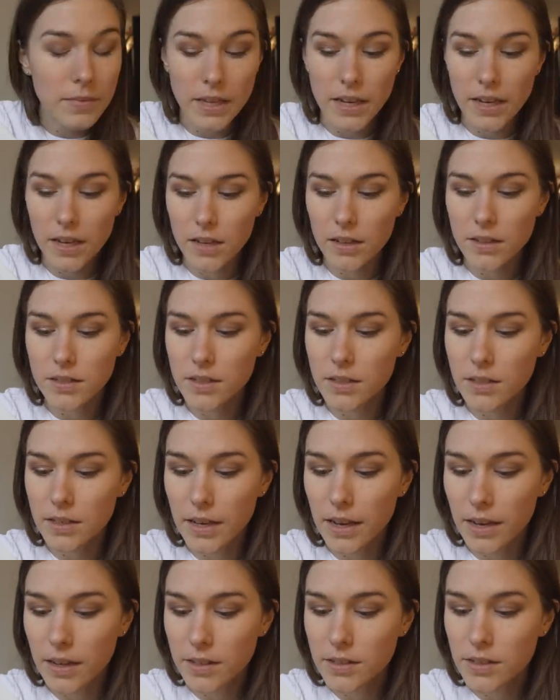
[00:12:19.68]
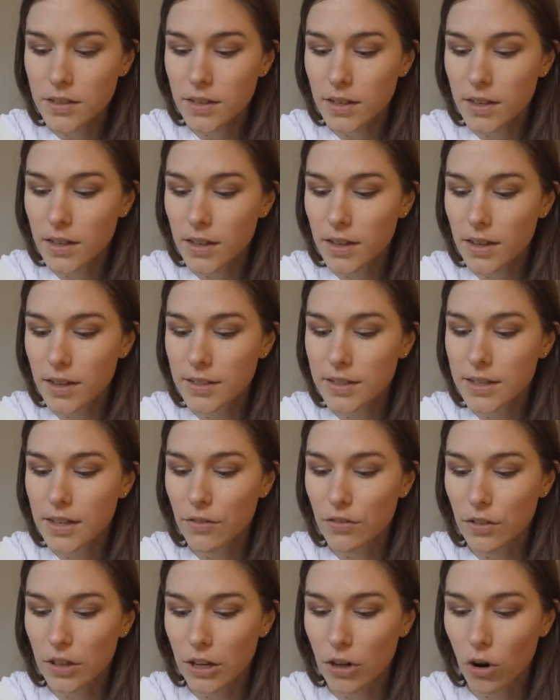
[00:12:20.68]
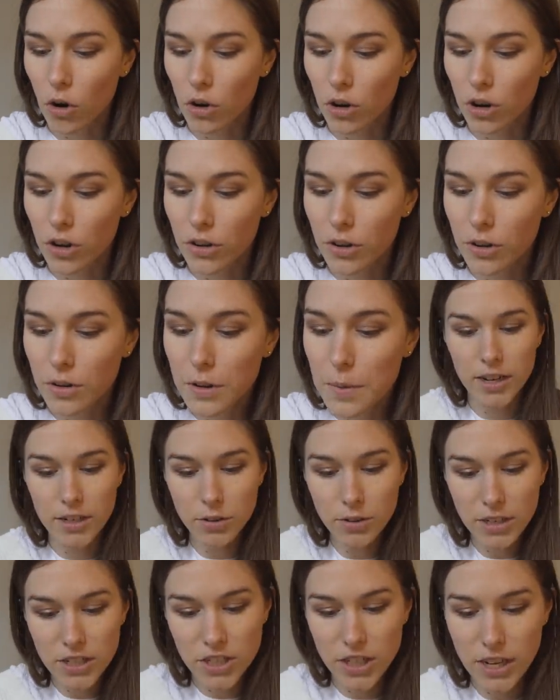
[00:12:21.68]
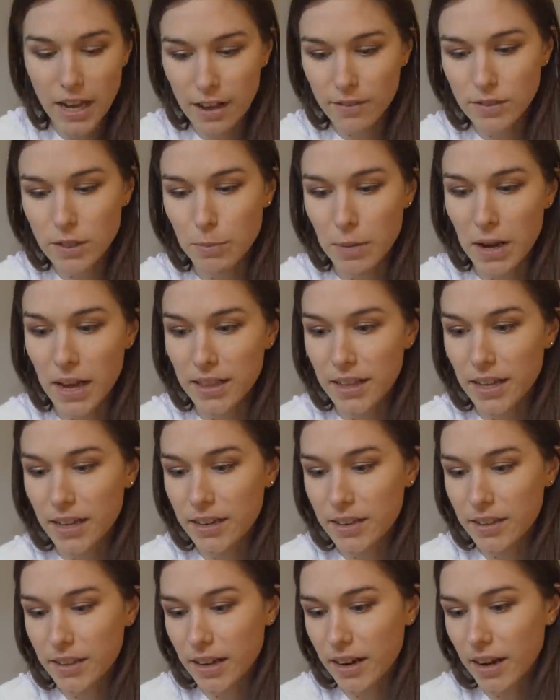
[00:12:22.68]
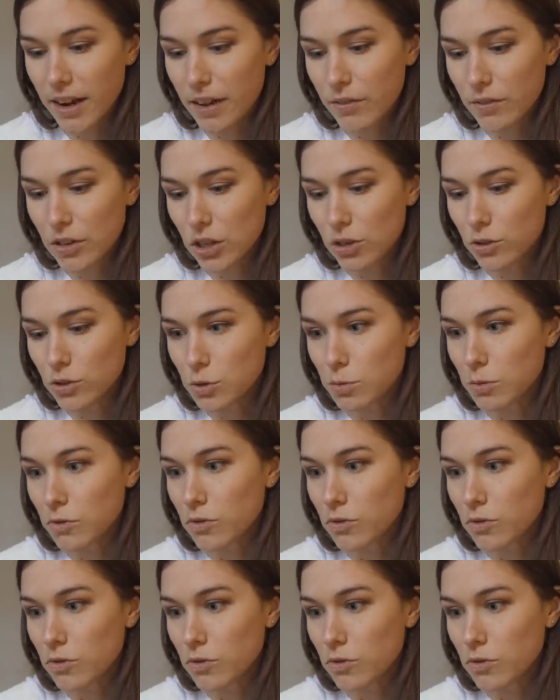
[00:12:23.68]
Yeah, it's definitely not good. I do actually have some eyeliner that I haven't used